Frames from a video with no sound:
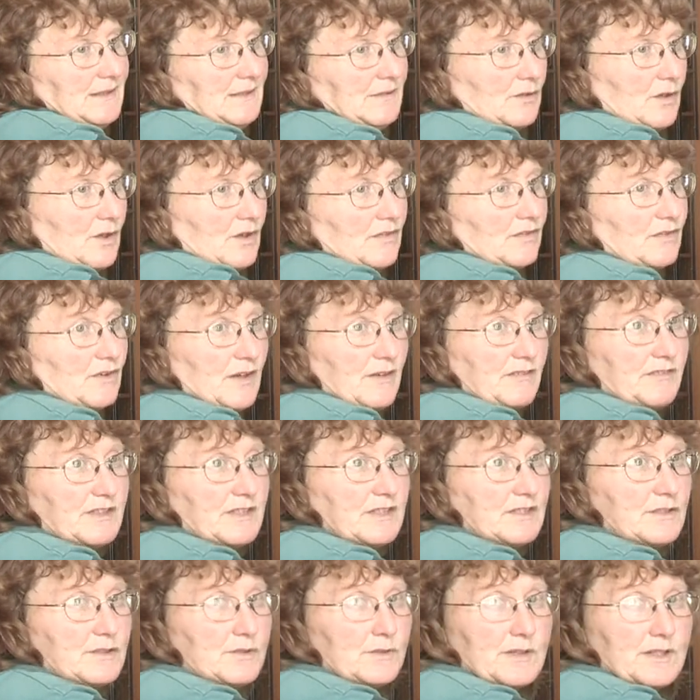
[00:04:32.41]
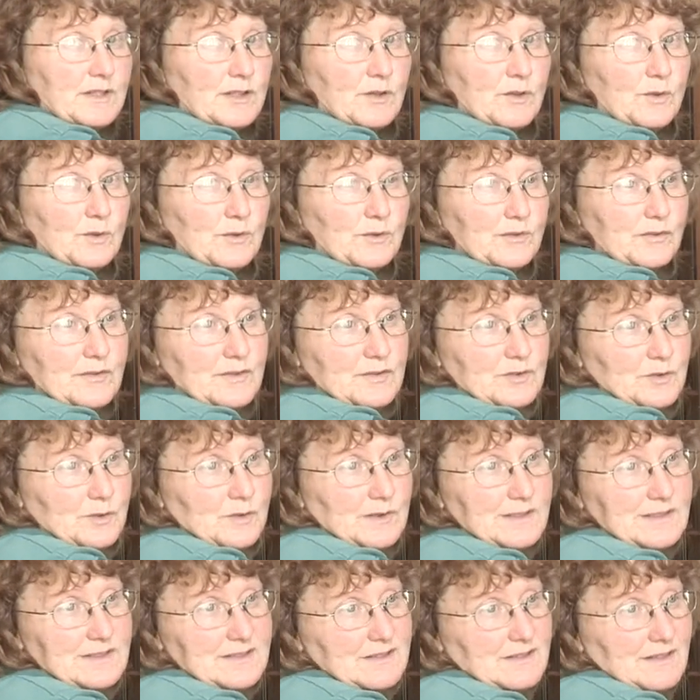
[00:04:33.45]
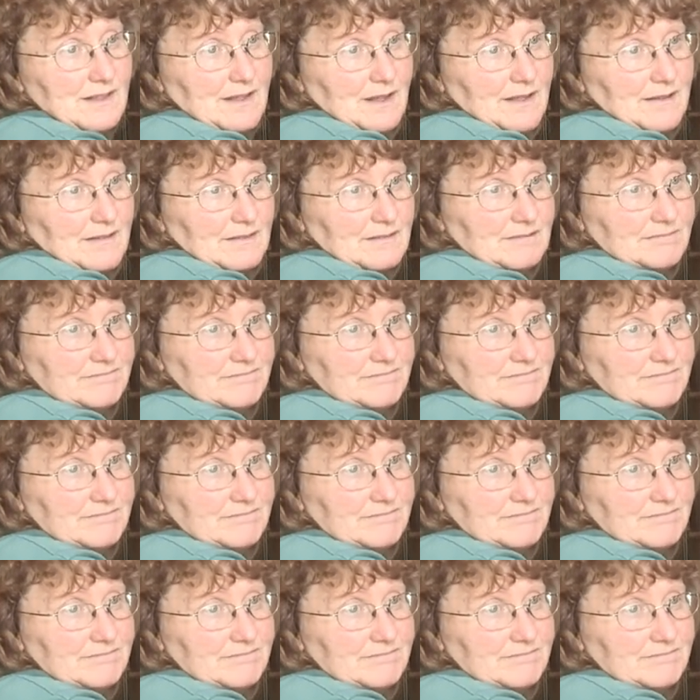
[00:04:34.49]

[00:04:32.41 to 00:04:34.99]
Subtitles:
is all soft tissue that holds the joints together.